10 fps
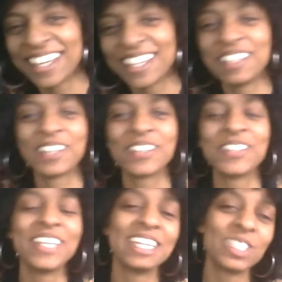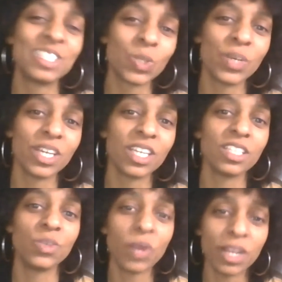you know, you get into
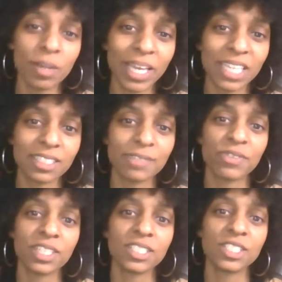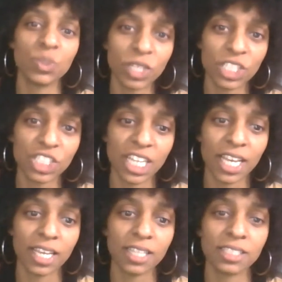it, you want to make a difference, you want to
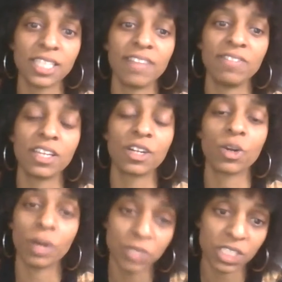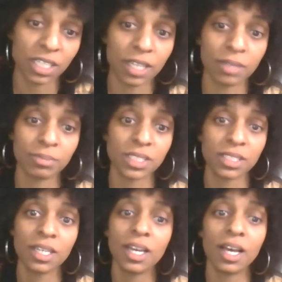change, and then corruption comes
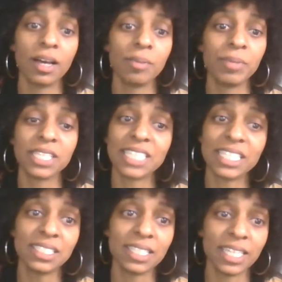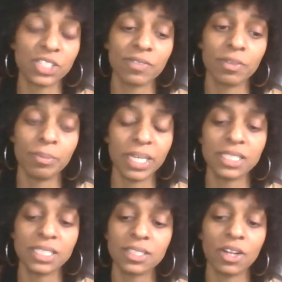um, because that's the nature of the
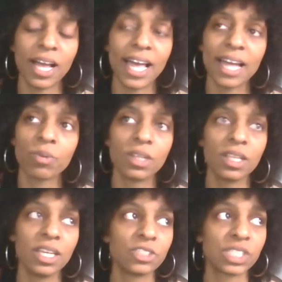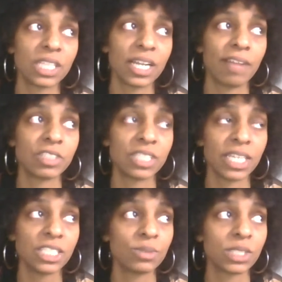beast. You know, I had a really interesting
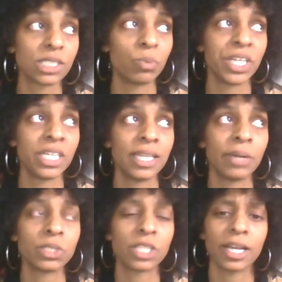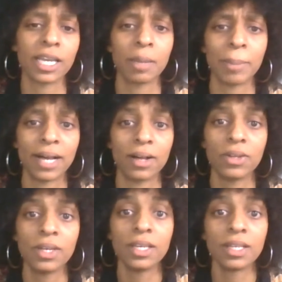conversation with someone, and they were talking
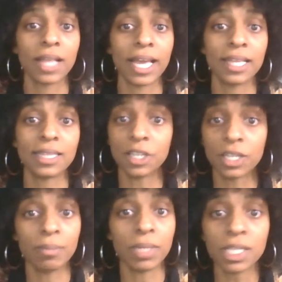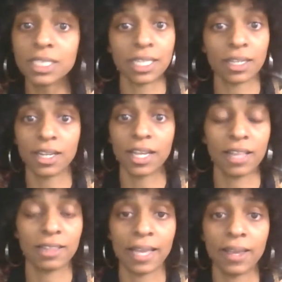about like they're in the military,
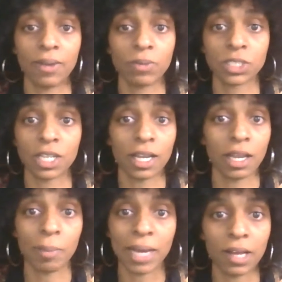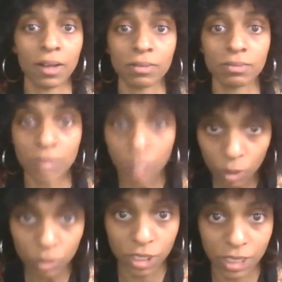and they were talking about
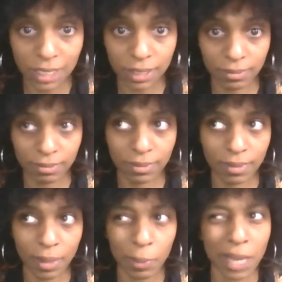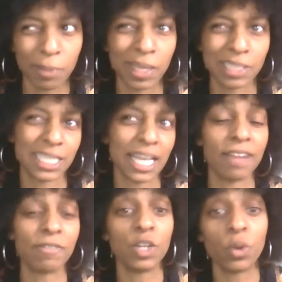no, she did. I mean, I'm, it's
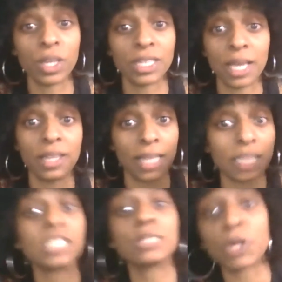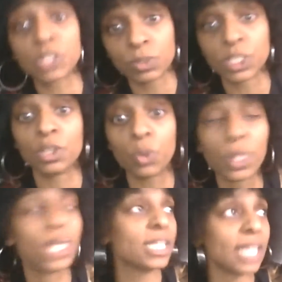kind of annoyed. It, this person was
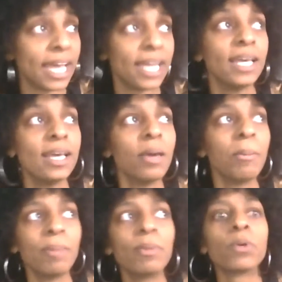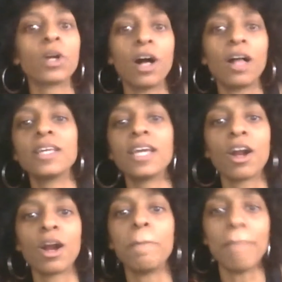annoyed that people were calling
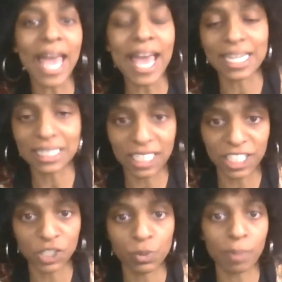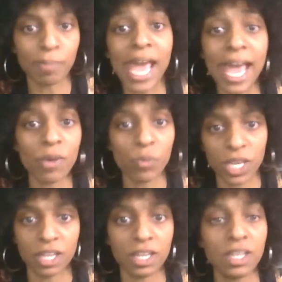her mad and saying she went mad
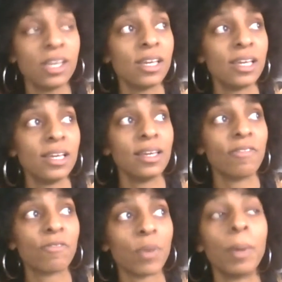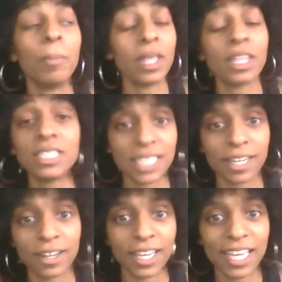when from a
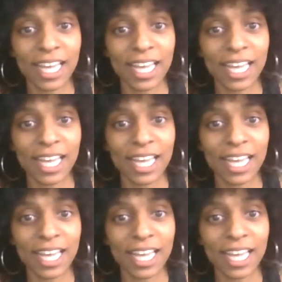military